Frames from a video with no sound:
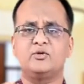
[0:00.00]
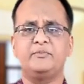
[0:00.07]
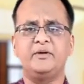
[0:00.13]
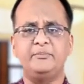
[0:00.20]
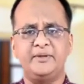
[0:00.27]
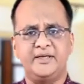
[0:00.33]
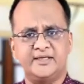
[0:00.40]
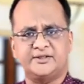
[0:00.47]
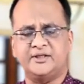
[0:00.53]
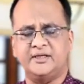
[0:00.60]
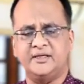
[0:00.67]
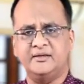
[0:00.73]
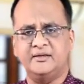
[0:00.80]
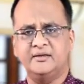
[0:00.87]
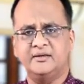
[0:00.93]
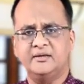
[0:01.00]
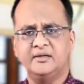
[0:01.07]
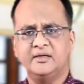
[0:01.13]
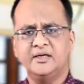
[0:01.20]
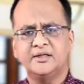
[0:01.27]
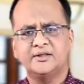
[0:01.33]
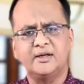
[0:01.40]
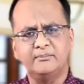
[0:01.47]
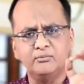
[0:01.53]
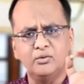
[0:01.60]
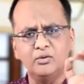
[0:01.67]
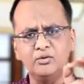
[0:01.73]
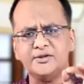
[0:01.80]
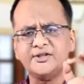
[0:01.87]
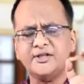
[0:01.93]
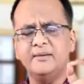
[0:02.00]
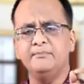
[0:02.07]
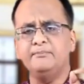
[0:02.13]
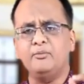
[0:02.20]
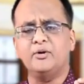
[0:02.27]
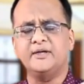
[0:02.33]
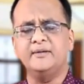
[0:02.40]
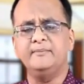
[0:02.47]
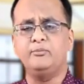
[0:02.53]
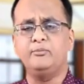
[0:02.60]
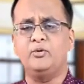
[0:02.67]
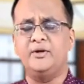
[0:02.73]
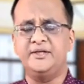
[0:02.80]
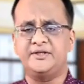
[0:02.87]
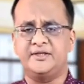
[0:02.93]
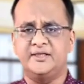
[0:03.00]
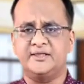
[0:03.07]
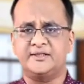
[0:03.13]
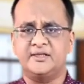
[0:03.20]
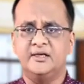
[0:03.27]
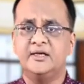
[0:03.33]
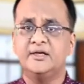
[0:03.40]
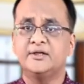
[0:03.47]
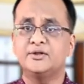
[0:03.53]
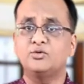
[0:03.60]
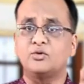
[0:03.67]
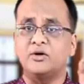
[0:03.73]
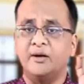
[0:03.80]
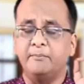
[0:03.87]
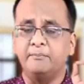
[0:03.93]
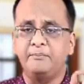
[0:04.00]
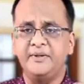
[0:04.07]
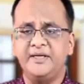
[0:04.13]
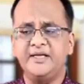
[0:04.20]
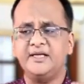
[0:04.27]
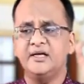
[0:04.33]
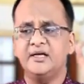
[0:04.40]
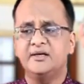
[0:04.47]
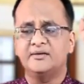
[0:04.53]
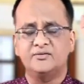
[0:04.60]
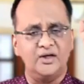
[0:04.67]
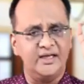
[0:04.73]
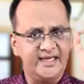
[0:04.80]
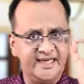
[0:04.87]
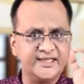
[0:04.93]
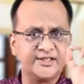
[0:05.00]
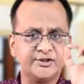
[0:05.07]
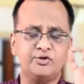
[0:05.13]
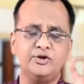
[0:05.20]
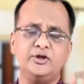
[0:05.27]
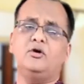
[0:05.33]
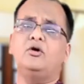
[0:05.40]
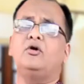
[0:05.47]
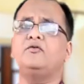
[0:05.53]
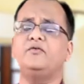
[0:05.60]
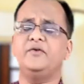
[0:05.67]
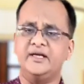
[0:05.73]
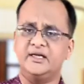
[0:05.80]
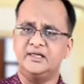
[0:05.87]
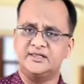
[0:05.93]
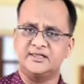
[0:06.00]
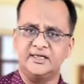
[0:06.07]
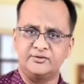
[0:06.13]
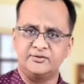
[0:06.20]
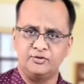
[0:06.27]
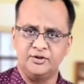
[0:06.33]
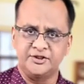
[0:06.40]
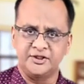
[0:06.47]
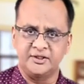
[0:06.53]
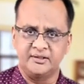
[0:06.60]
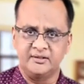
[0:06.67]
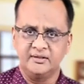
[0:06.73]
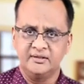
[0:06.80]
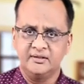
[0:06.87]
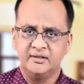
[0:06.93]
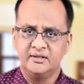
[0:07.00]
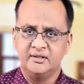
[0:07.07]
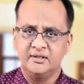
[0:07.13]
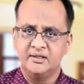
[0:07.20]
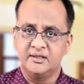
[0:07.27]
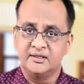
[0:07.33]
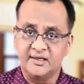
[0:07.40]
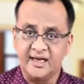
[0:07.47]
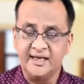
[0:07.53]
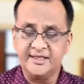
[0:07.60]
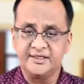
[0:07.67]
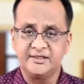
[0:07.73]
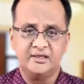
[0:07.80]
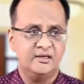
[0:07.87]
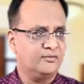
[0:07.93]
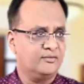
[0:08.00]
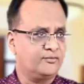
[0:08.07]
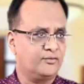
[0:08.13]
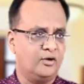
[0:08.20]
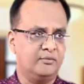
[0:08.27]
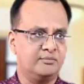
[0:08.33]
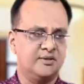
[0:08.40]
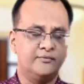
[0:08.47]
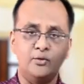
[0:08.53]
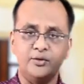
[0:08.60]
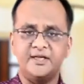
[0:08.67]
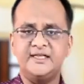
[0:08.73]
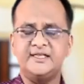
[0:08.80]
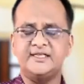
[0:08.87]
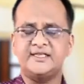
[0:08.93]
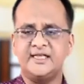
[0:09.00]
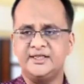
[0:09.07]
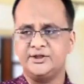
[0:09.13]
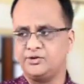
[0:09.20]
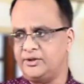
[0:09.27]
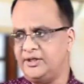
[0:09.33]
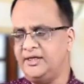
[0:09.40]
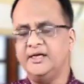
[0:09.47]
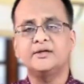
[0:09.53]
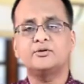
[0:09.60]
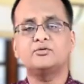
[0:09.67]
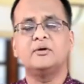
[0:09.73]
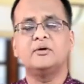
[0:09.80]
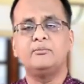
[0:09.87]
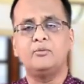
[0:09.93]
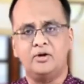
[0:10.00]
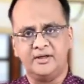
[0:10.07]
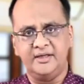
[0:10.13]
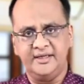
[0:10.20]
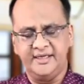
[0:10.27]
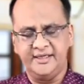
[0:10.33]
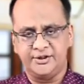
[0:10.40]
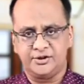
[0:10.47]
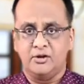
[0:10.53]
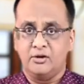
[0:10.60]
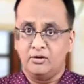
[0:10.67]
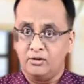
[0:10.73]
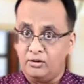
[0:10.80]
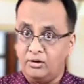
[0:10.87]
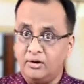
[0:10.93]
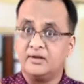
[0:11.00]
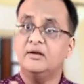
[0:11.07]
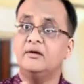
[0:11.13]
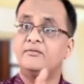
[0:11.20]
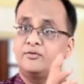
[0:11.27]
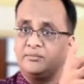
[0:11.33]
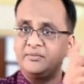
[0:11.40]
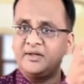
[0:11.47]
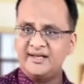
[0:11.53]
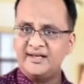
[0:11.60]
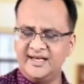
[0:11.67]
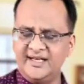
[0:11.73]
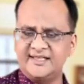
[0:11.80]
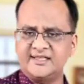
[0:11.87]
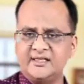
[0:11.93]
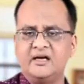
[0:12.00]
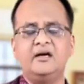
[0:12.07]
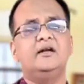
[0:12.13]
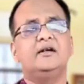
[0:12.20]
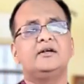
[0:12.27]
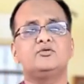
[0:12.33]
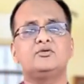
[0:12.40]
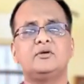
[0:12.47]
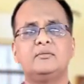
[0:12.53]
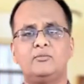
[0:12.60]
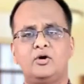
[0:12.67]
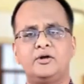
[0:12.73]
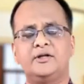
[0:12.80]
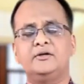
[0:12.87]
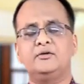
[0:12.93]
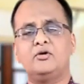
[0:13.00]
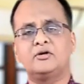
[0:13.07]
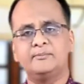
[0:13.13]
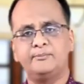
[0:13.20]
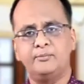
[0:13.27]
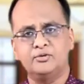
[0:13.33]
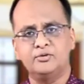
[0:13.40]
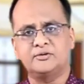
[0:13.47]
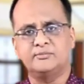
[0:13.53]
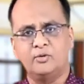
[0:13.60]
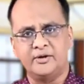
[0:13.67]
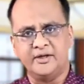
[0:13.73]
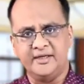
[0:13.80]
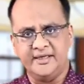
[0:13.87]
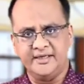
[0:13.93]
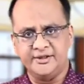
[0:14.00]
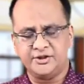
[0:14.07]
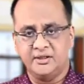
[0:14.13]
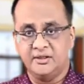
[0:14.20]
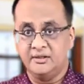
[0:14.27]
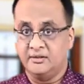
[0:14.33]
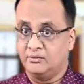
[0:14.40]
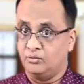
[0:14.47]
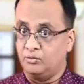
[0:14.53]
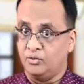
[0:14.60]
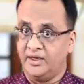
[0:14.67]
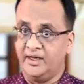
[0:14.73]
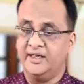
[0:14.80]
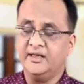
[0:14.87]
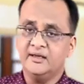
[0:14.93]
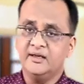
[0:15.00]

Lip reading: BPSC, the most important point is to complete the history of English literature, right from the 14th century to the modern age, or from the Renaissance to the modern or the postmodern age. Why?